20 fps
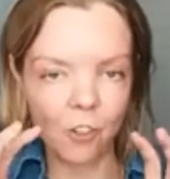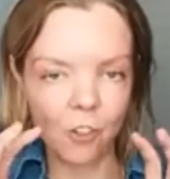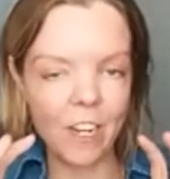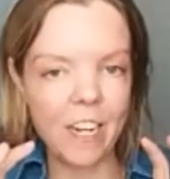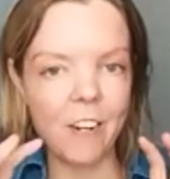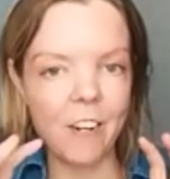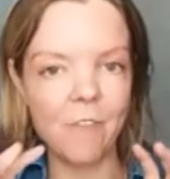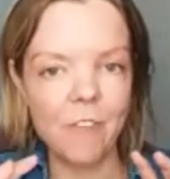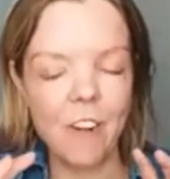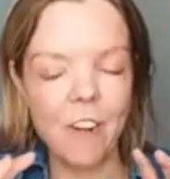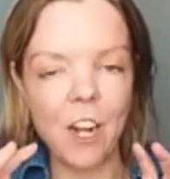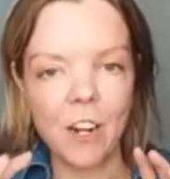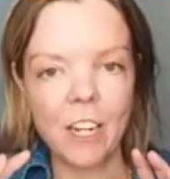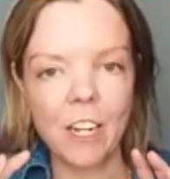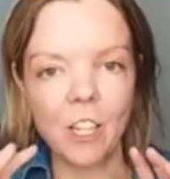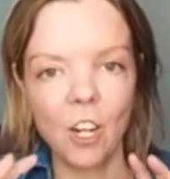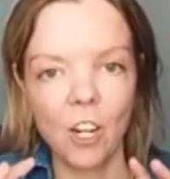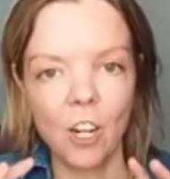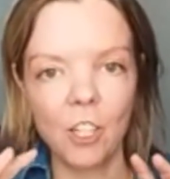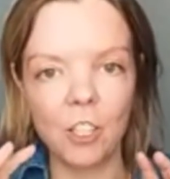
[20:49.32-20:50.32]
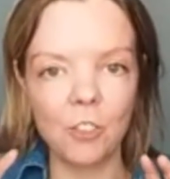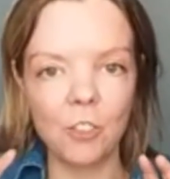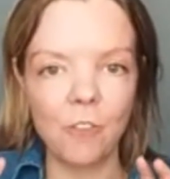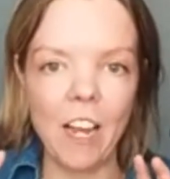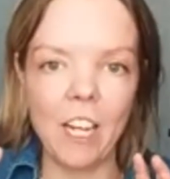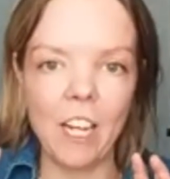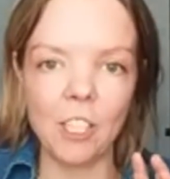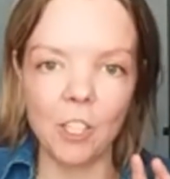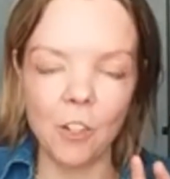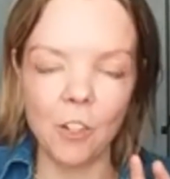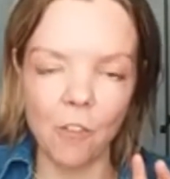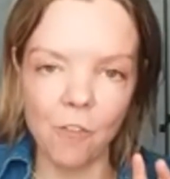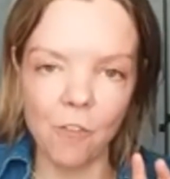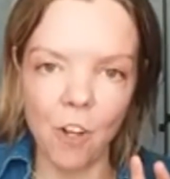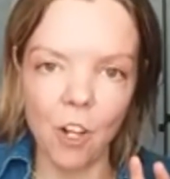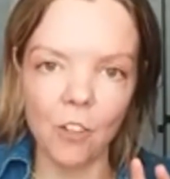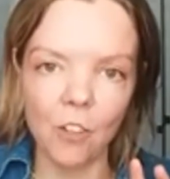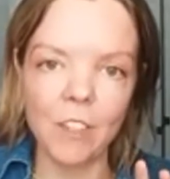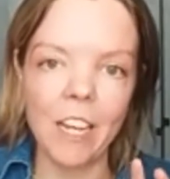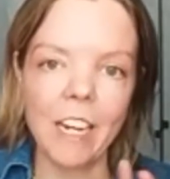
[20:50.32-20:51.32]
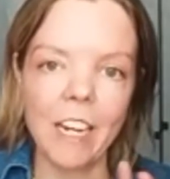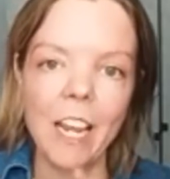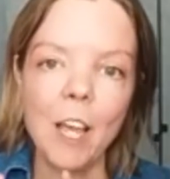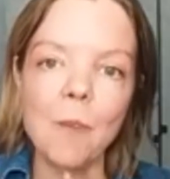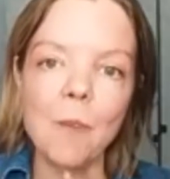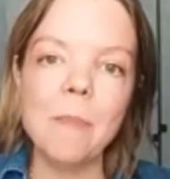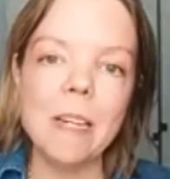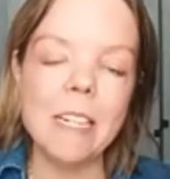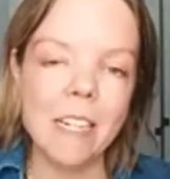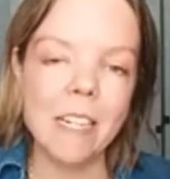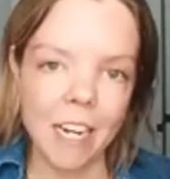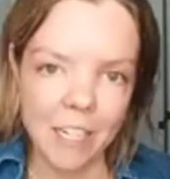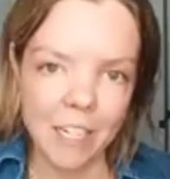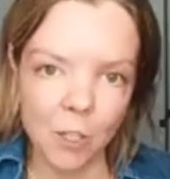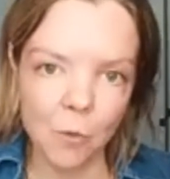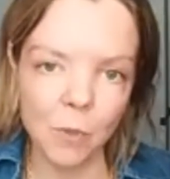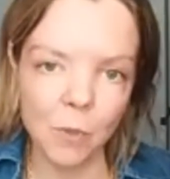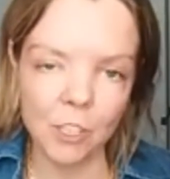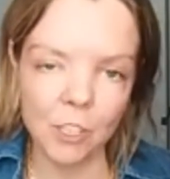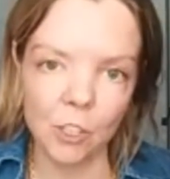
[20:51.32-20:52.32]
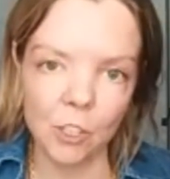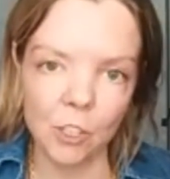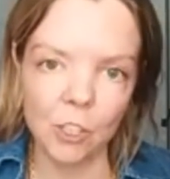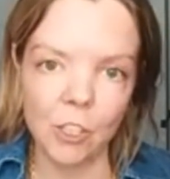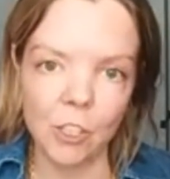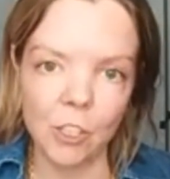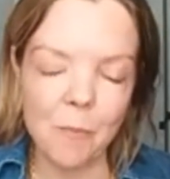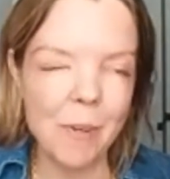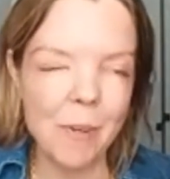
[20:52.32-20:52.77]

create a very large vaginal vault that can be tightened with surgery.